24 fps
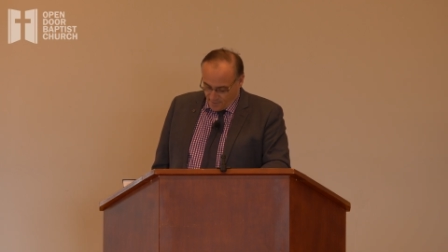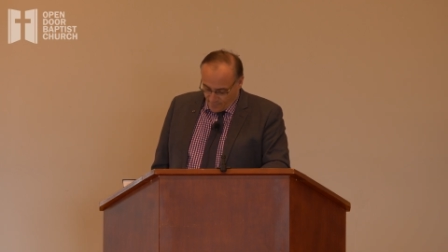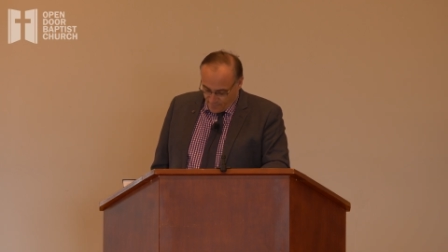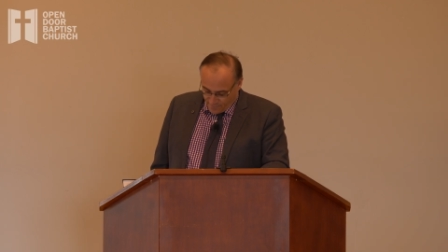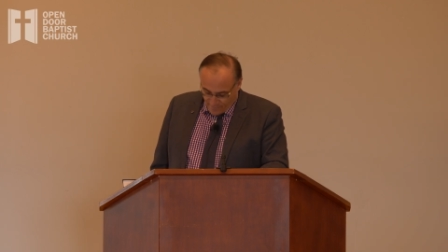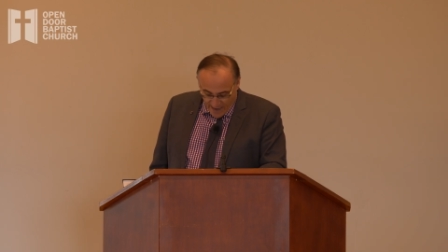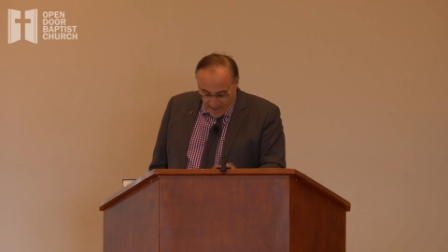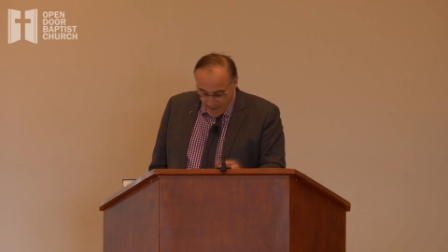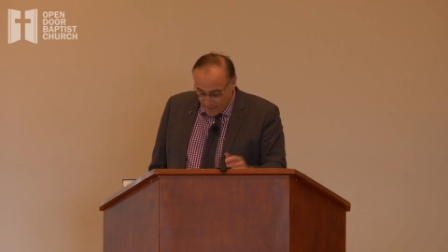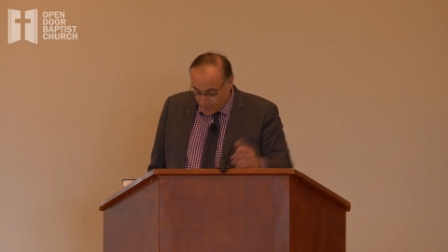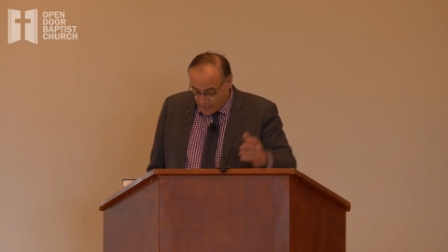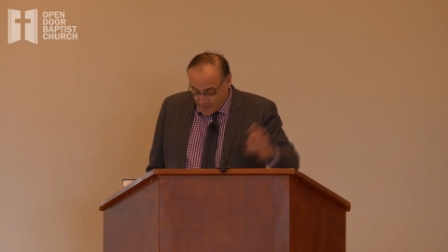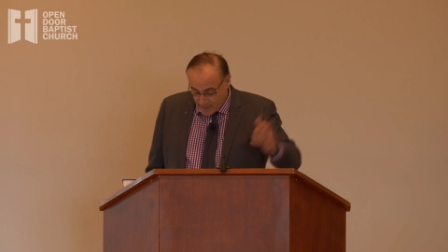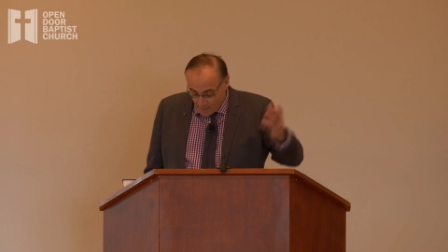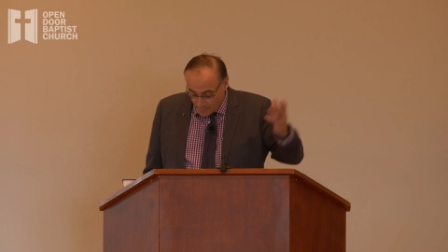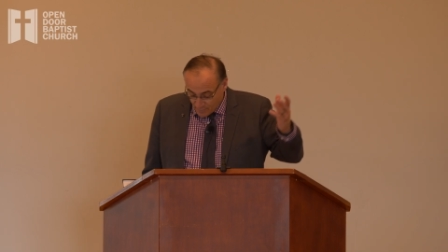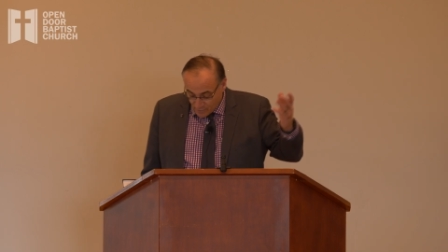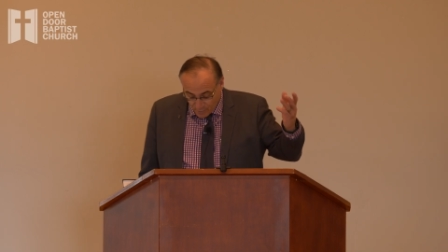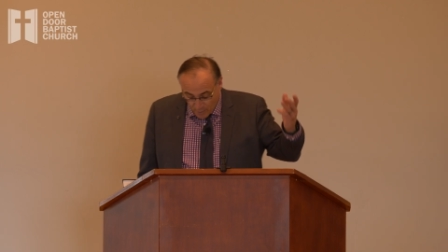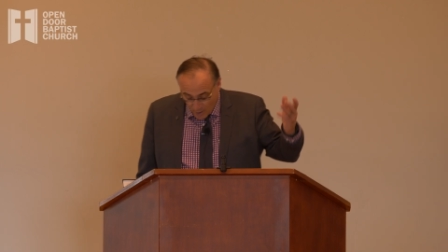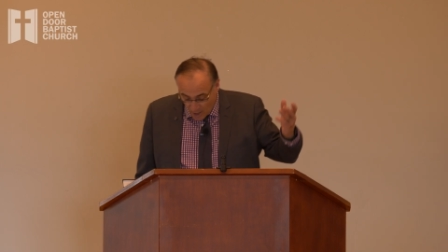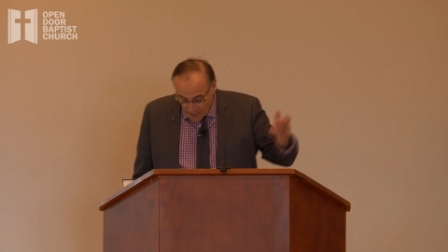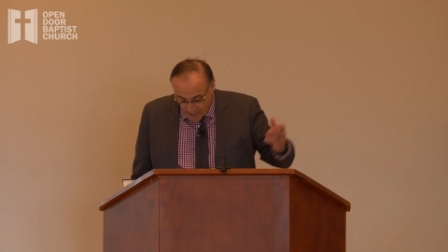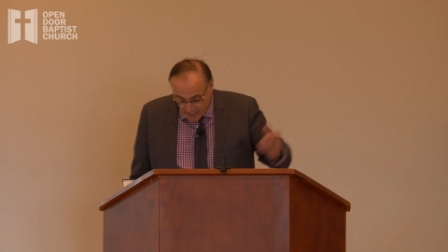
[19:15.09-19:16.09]
Faith
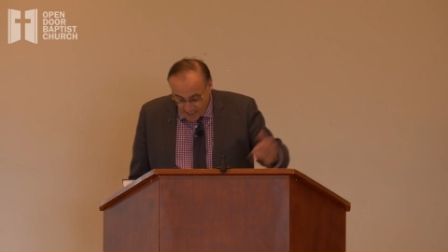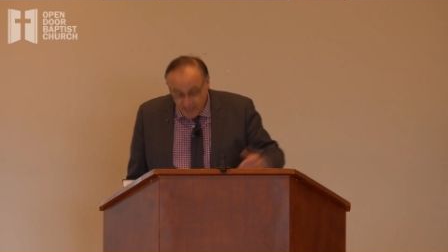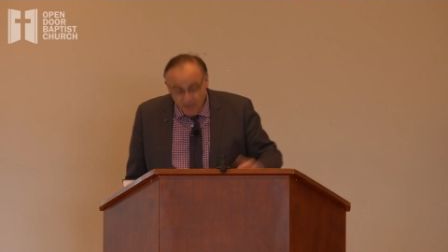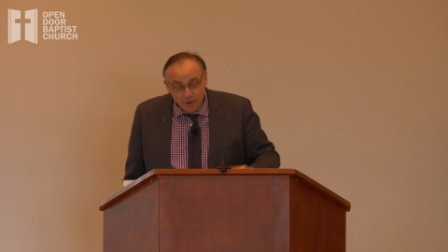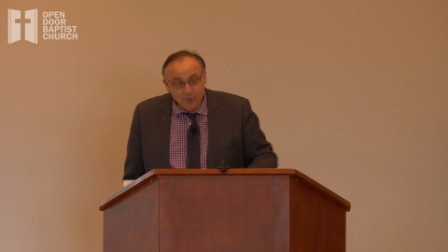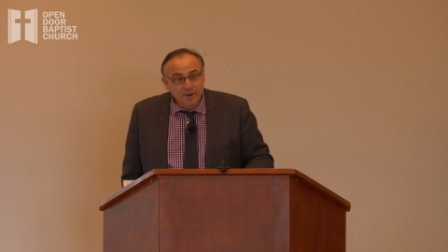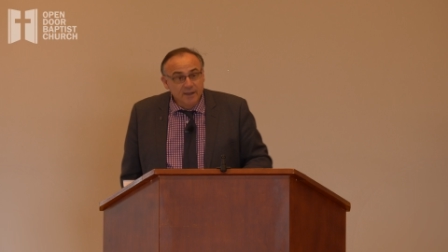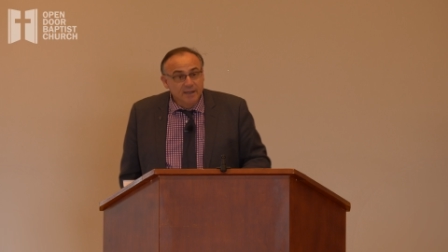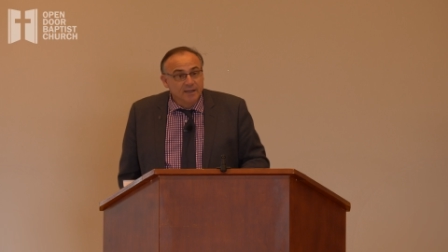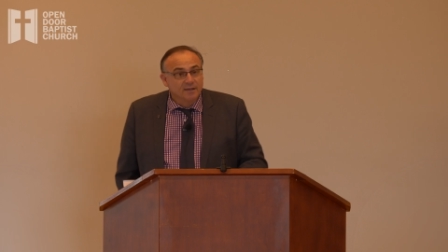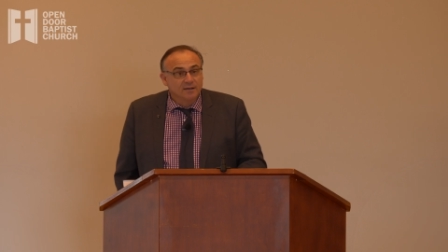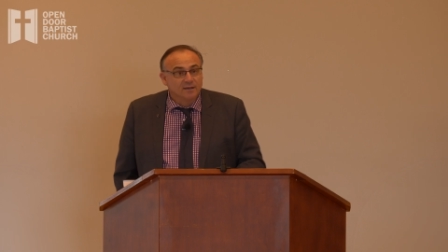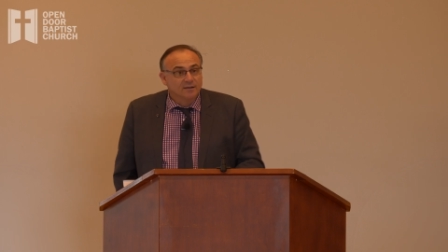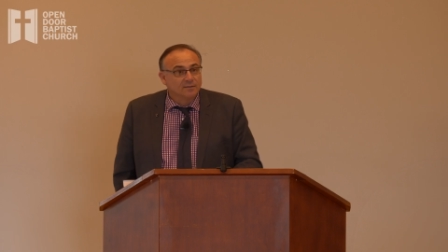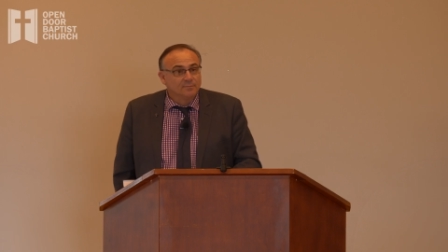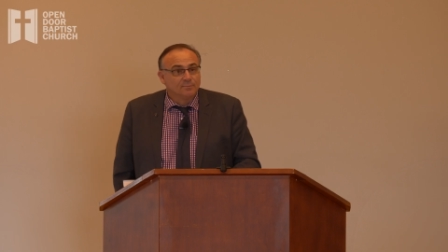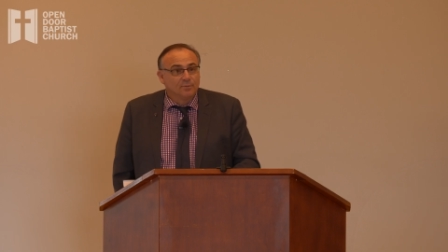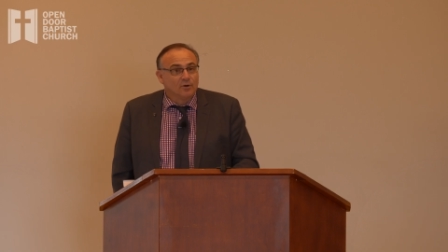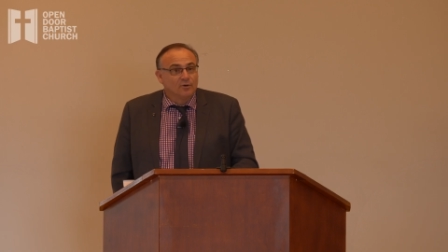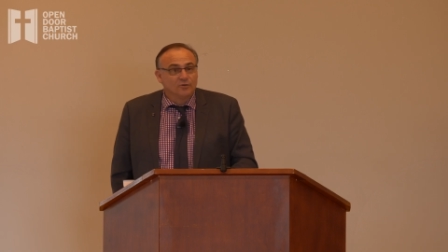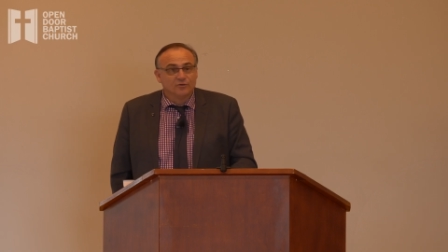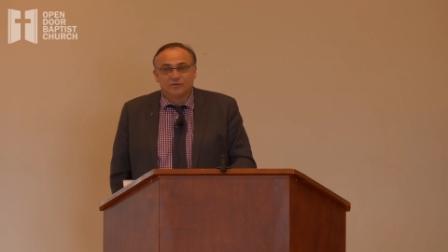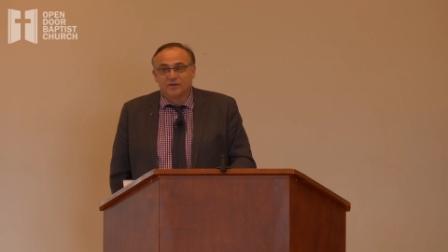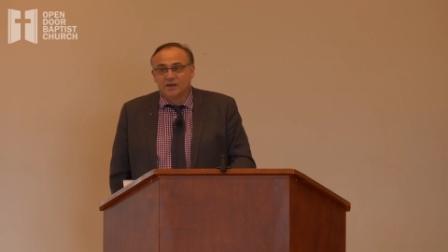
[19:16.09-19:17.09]
comes by hearing,
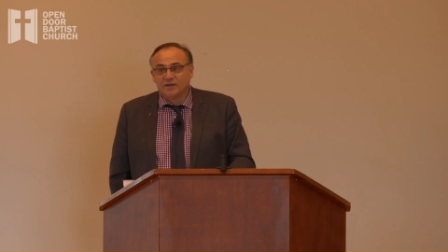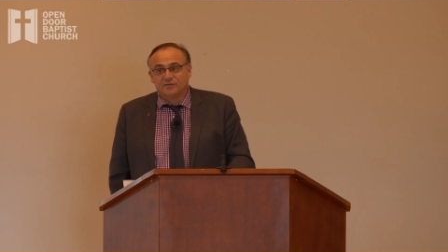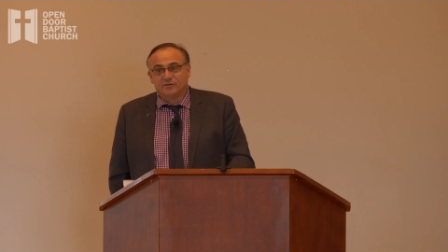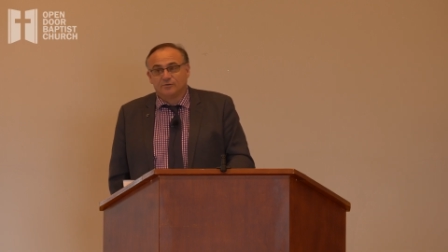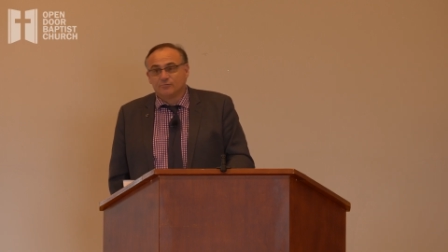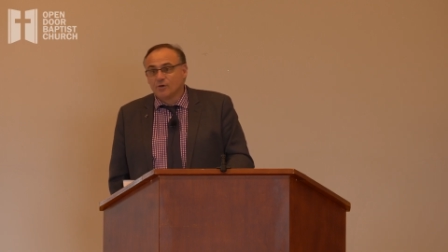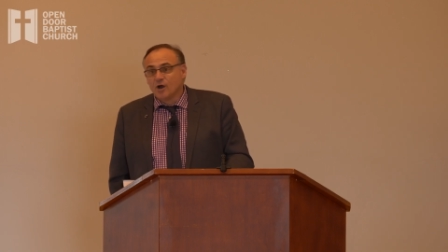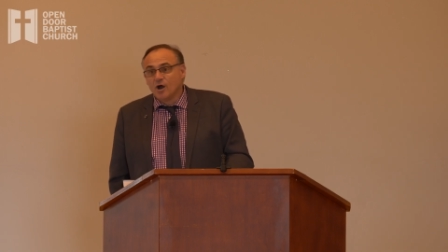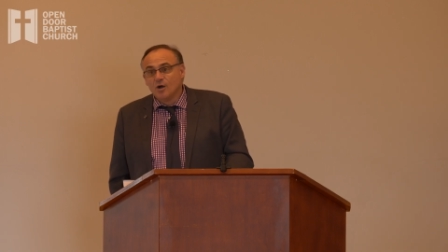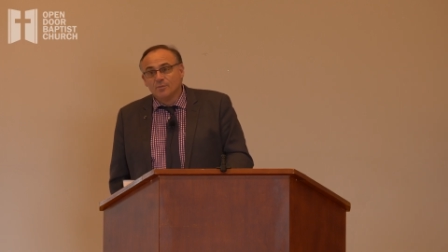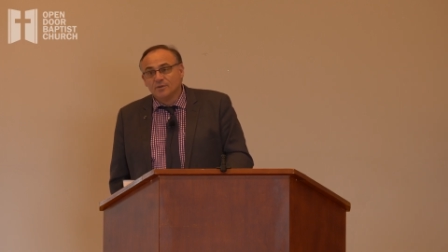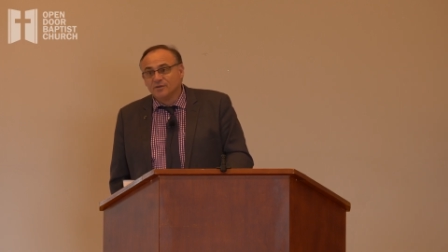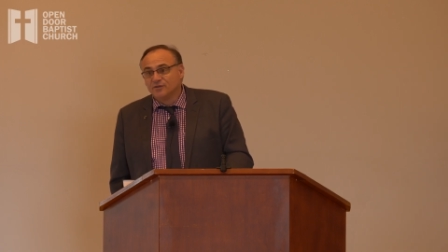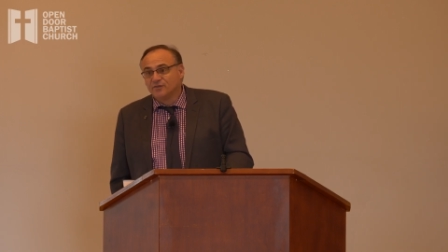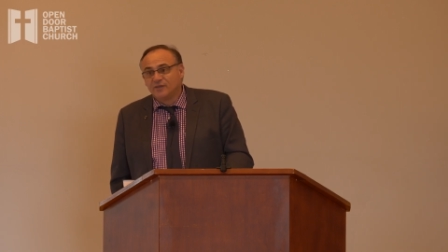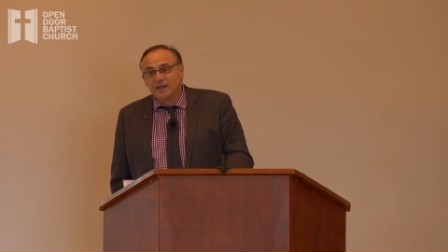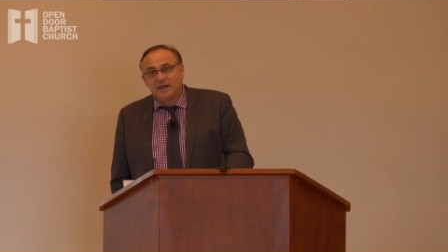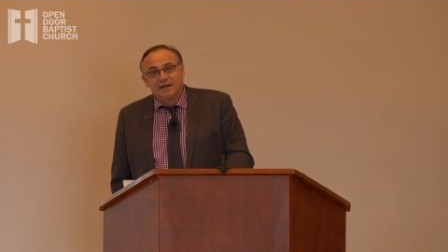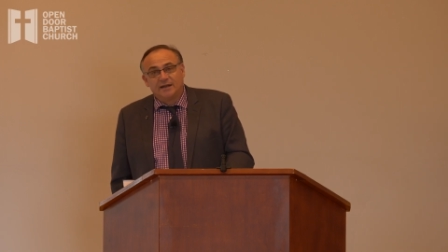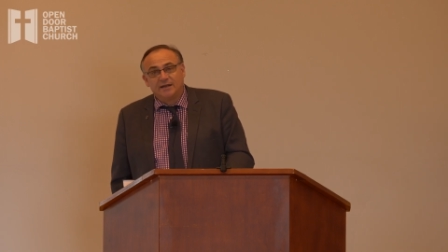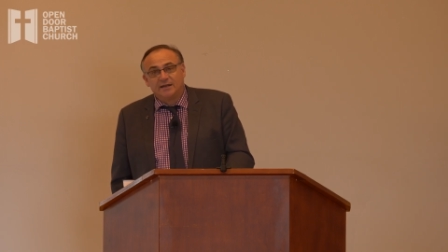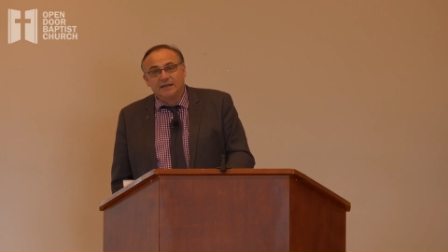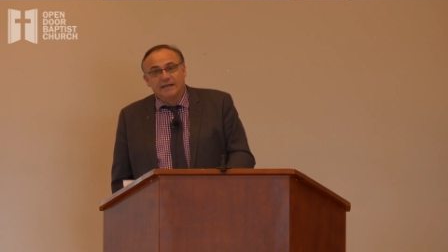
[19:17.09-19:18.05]
Paul says in Romans 10,